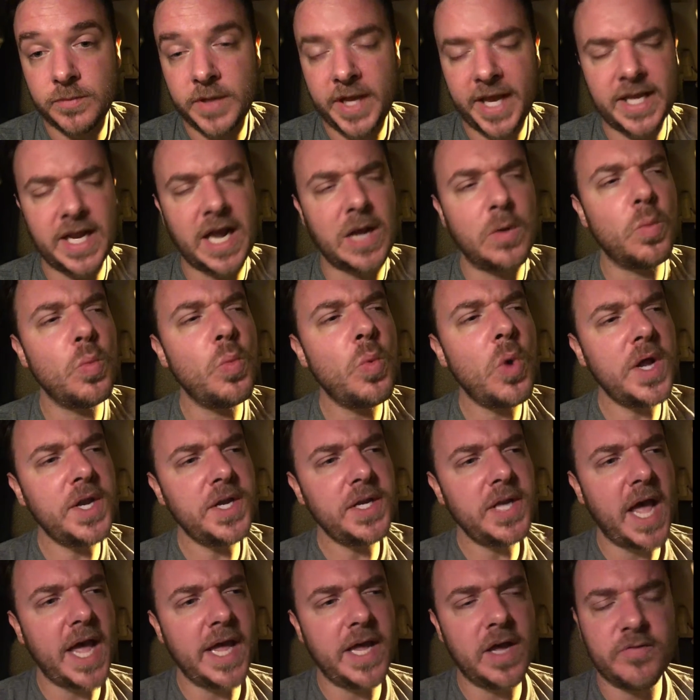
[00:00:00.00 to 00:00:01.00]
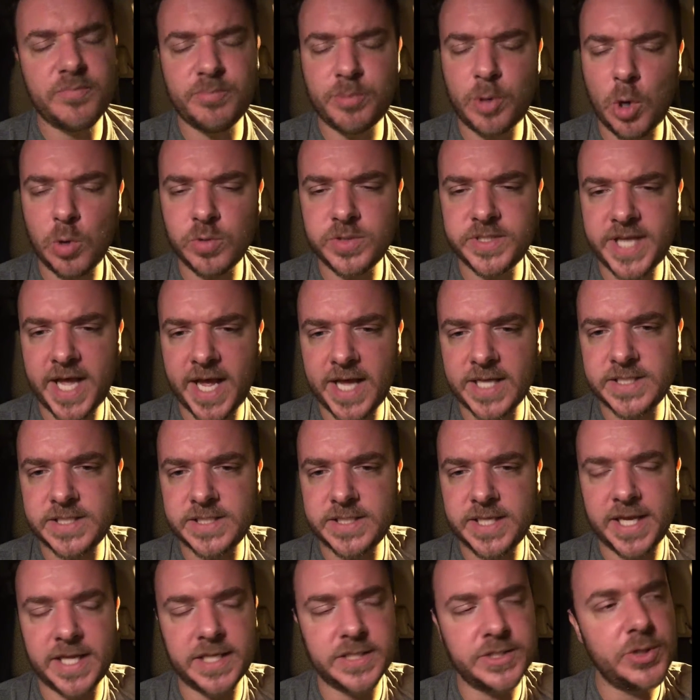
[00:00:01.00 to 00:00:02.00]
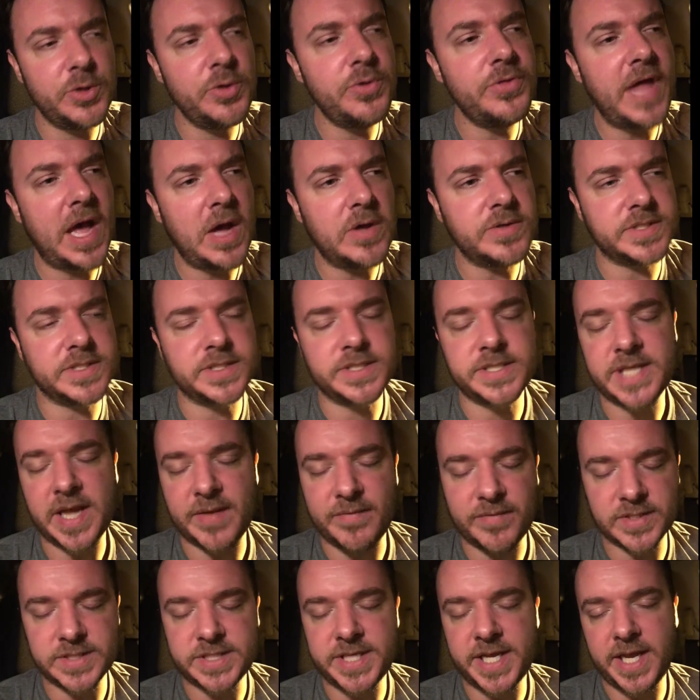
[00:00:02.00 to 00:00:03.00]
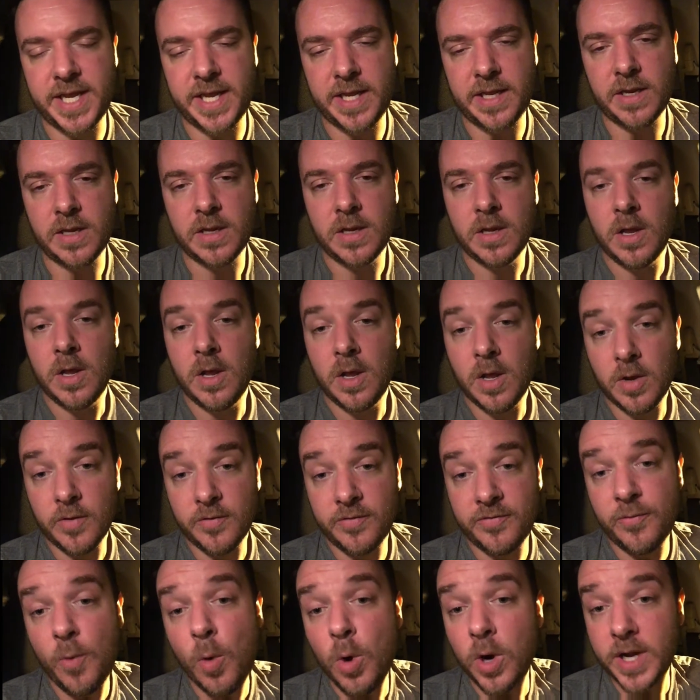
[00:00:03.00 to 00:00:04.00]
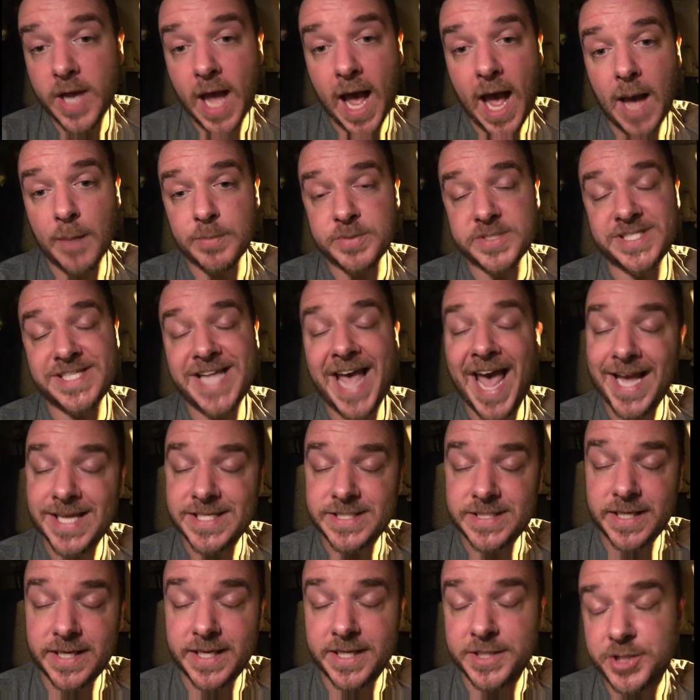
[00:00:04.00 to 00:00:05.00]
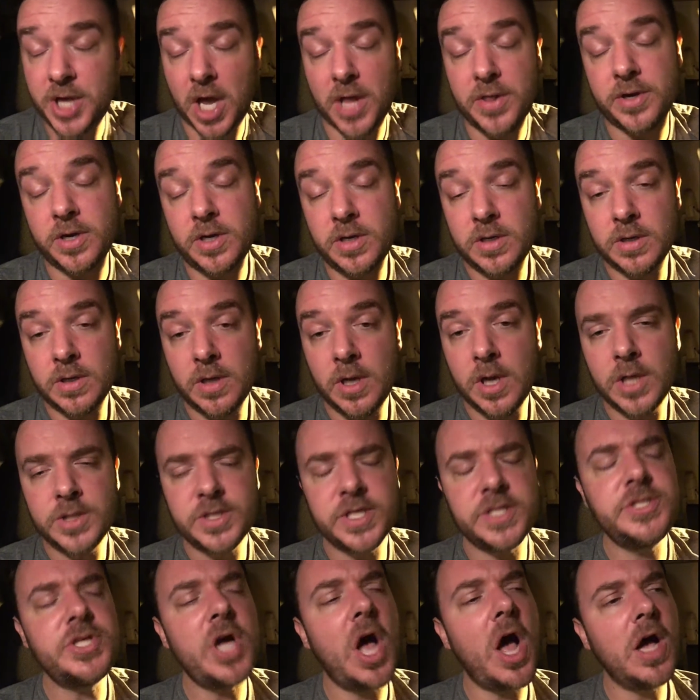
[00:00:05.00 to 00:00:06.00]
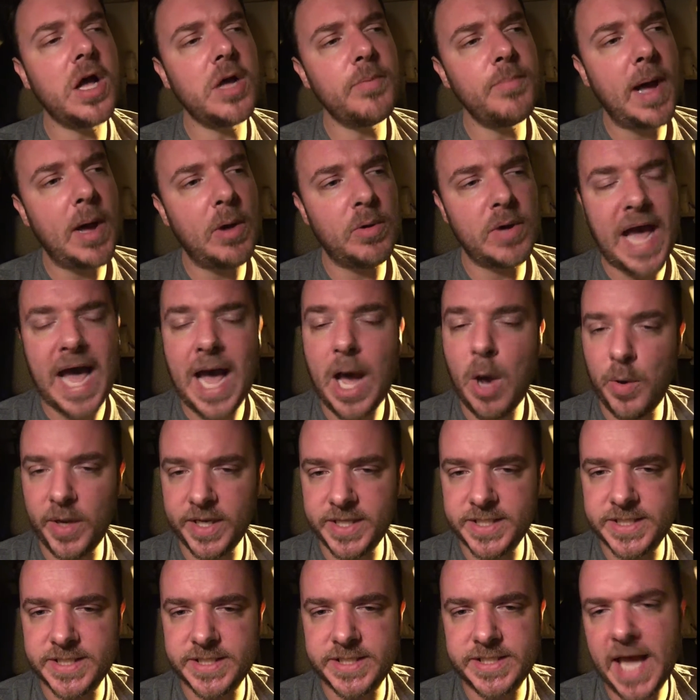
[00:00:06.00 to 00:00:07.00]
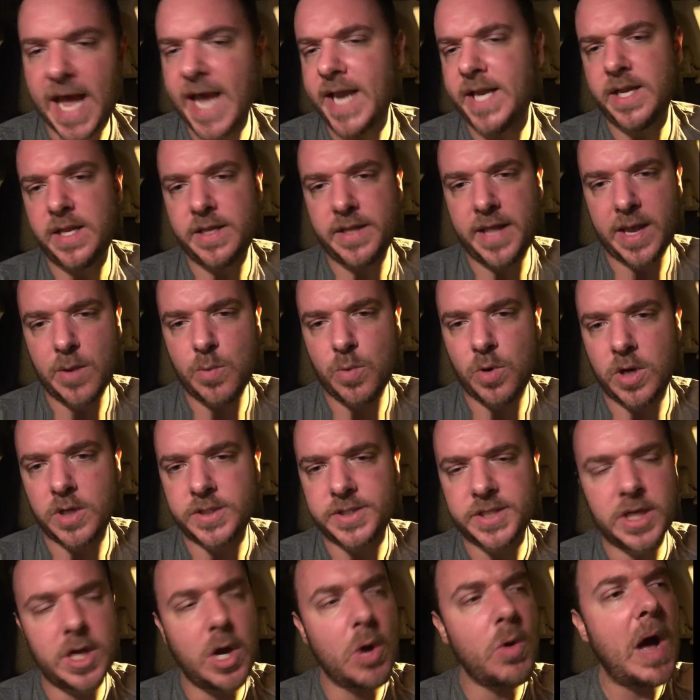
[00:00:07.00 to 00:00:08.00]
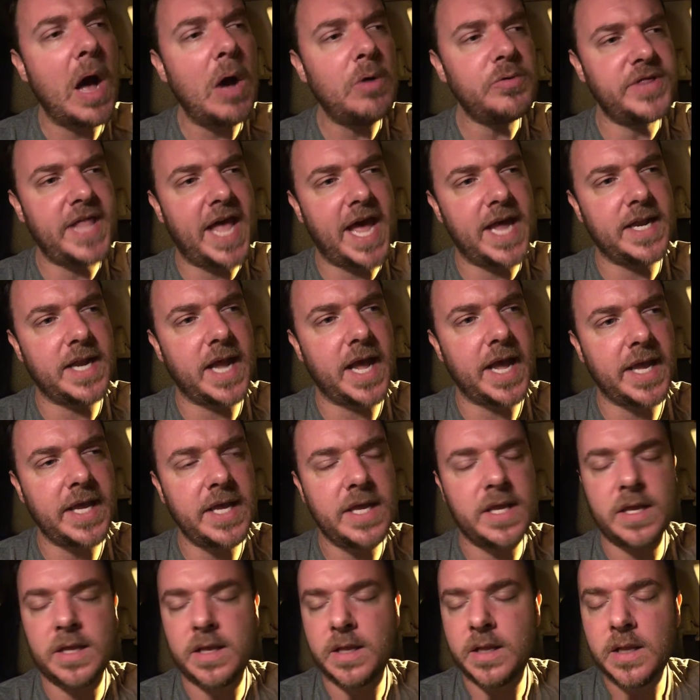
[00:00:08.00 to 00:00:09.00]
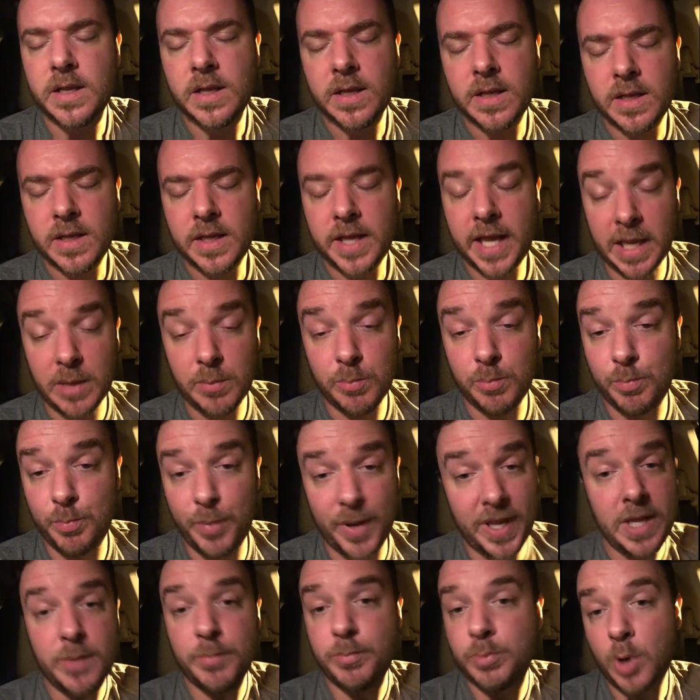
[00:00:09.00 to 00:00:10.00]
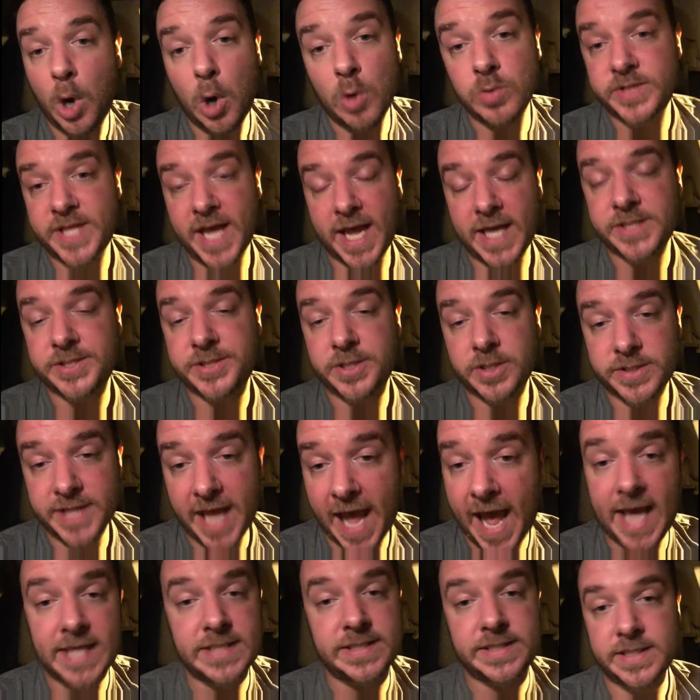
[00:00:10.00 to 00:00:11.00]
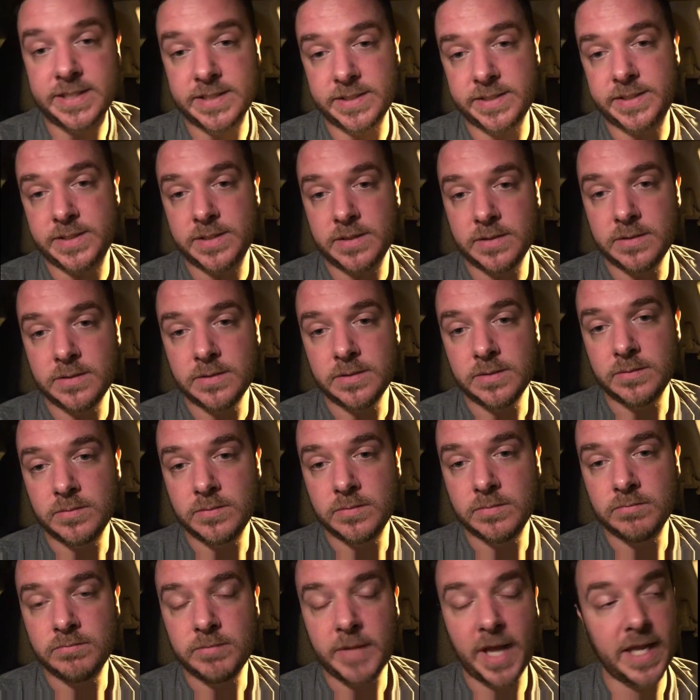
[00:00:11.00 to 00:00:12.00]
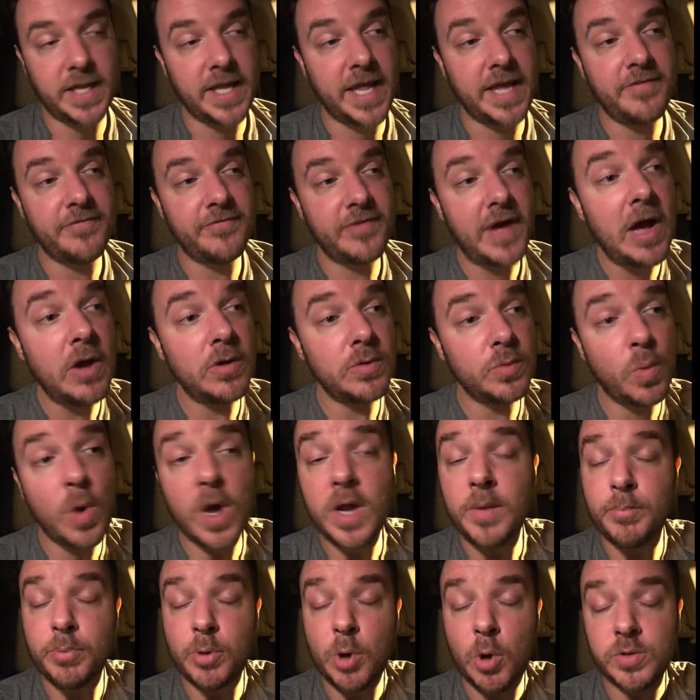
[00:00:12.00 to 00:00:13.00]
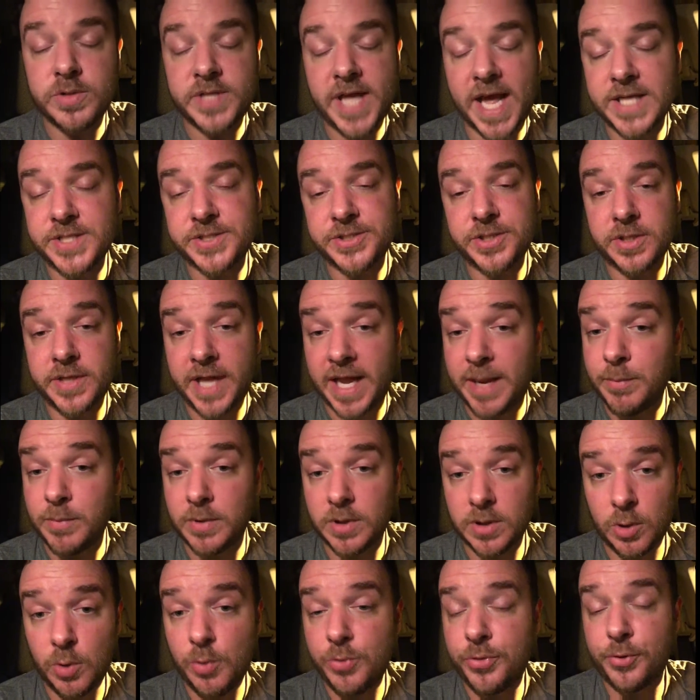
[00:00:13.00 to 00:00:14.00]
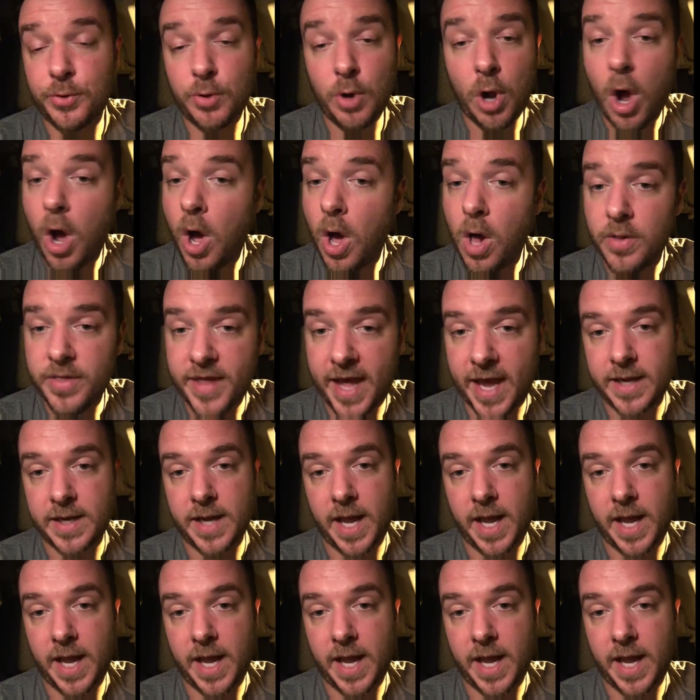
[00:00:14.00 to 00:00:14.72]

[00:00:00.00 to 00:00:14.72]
And on one night of protest in 2017, 4 cops texted each other to talk about how excited they were to go out that night and beat protesters' asses. And they found one protester named Luther Hall that